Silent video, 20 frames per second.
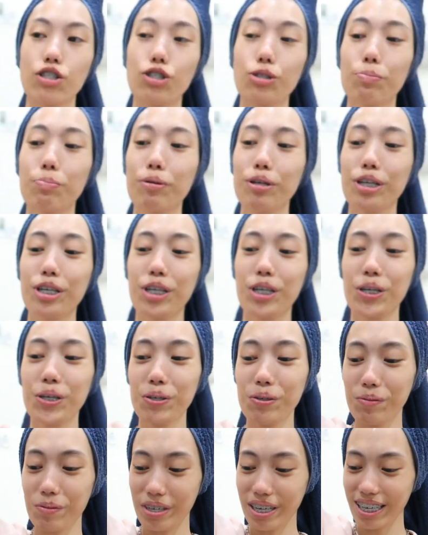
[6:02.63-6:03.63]
super
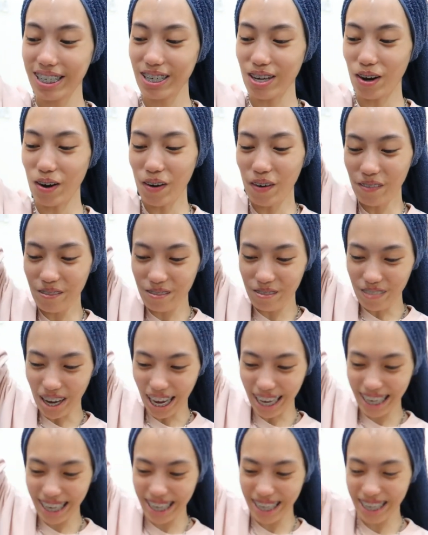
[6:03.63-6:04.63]
cute one. Oh
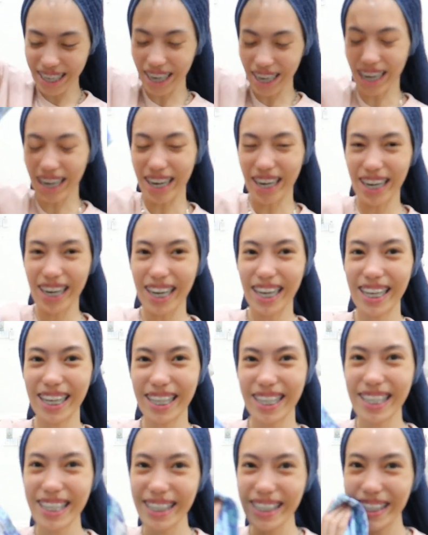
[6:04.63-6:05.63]
my
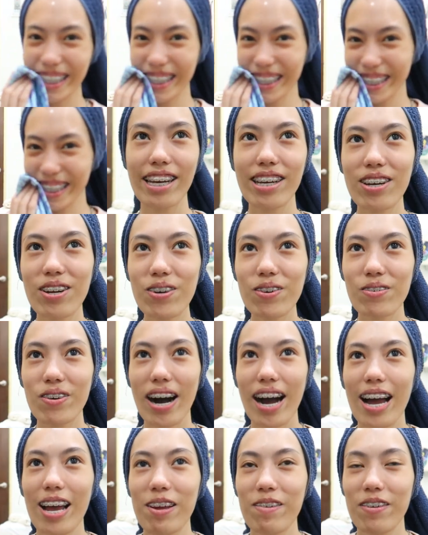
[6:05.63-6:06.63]
god. I don't know
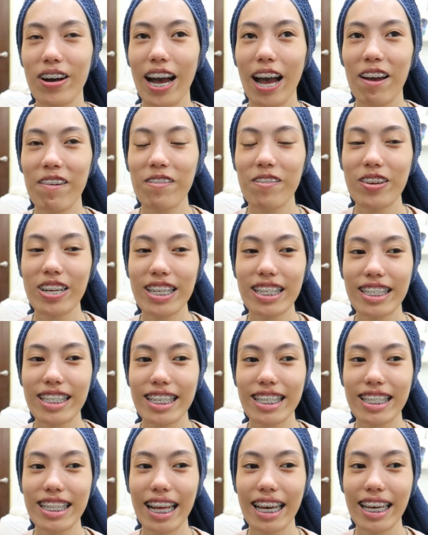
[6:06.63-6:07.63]
why, but I've been
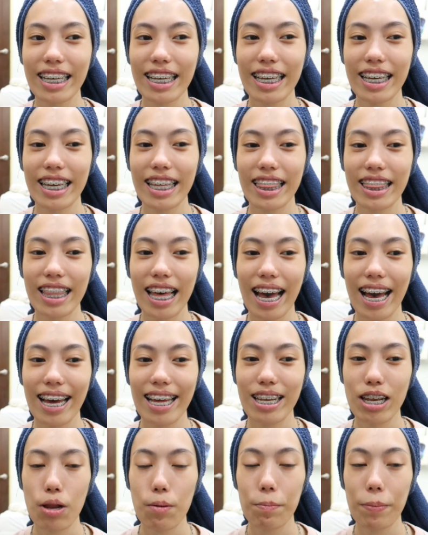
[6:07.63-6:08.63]
just like in
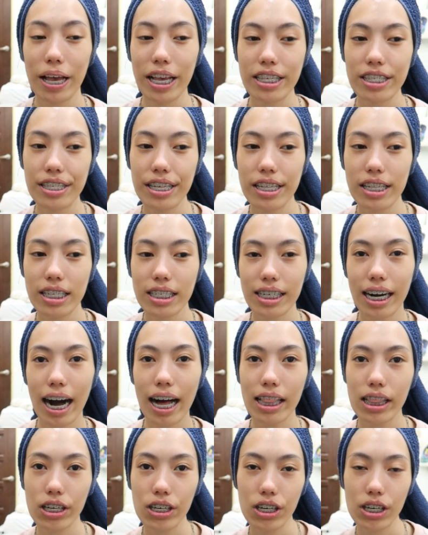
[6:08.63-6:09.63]
that pastel
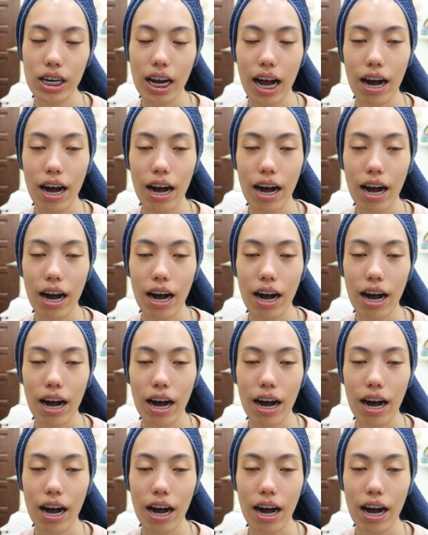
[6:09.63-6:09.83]
color